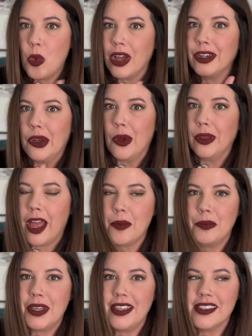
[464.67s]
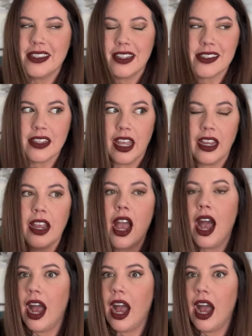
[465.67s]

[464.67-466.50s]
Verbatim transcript: one collab piece that's like